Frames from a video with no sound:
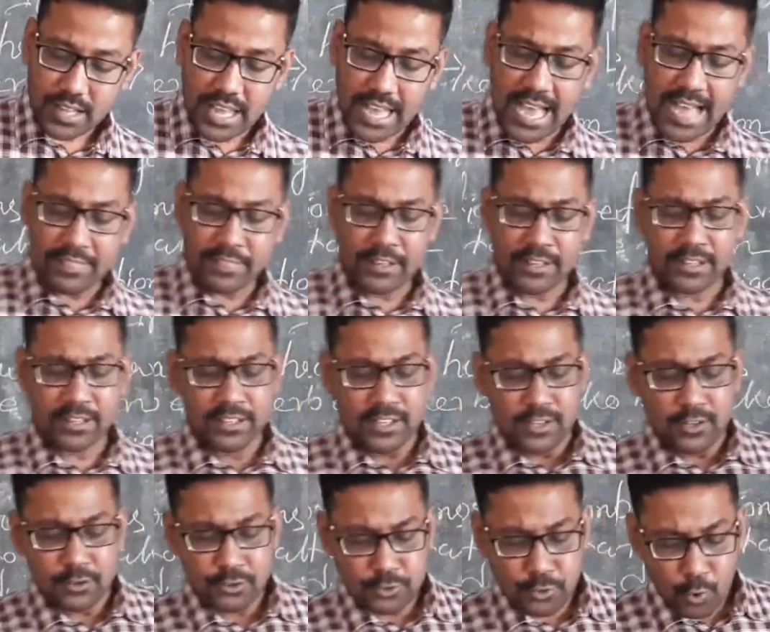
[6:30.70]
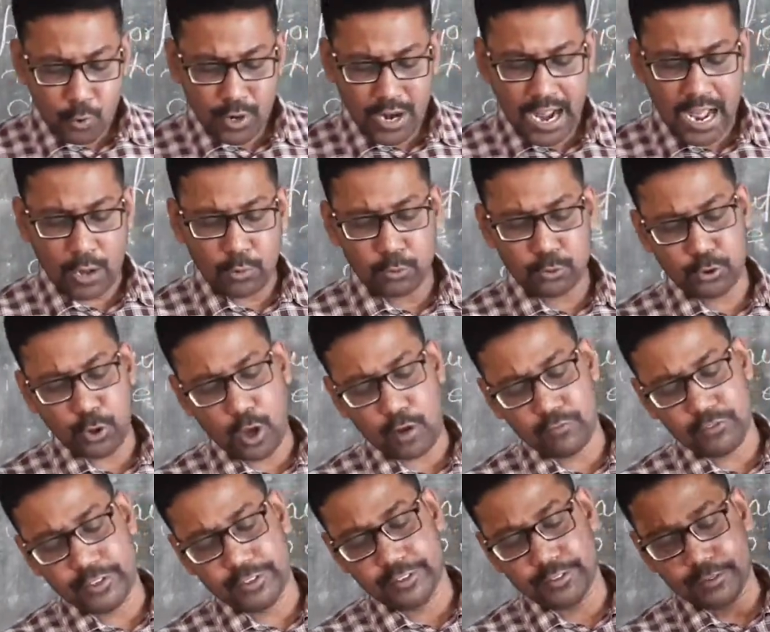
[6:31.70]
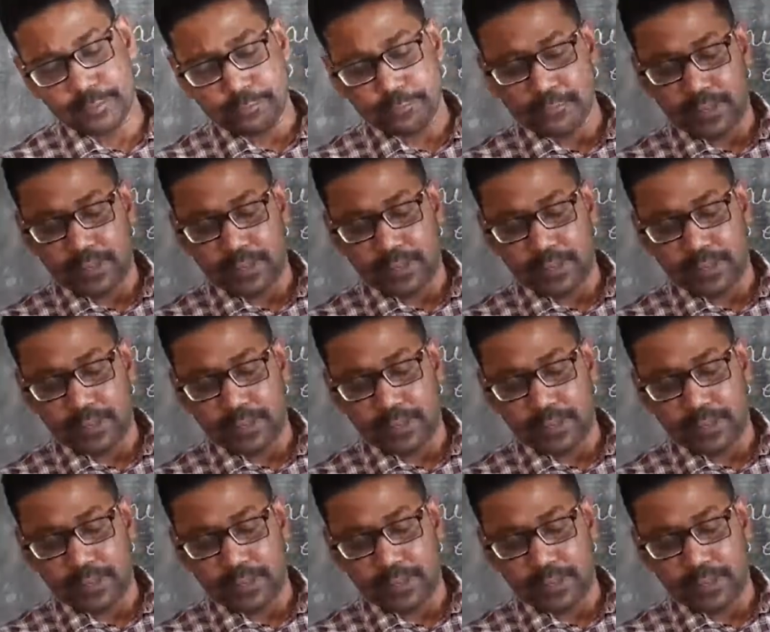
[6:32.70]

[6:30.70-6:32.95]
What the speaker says: and the storehouse of the